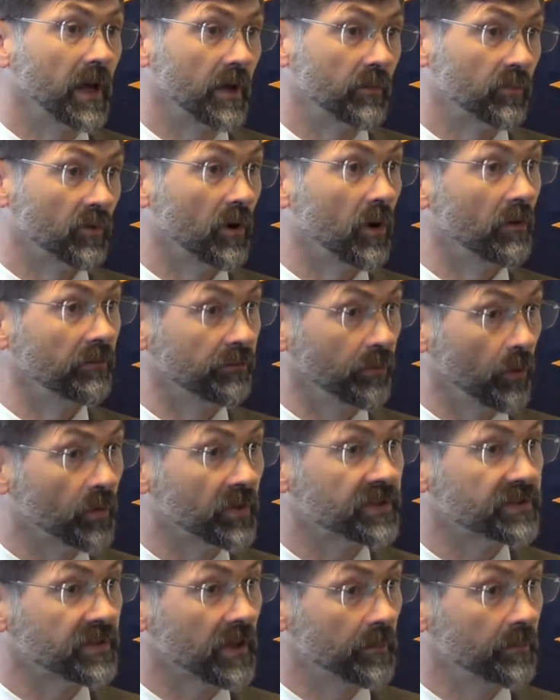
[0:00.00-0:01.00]
and we're all
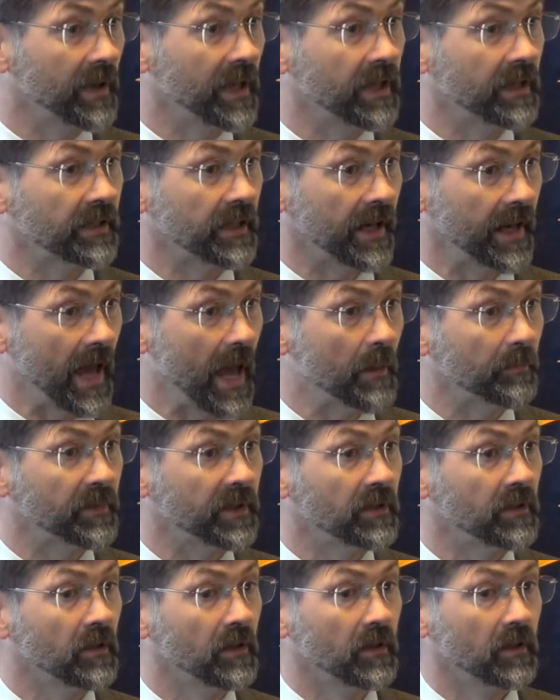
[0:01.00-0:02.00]
focused on making that happen.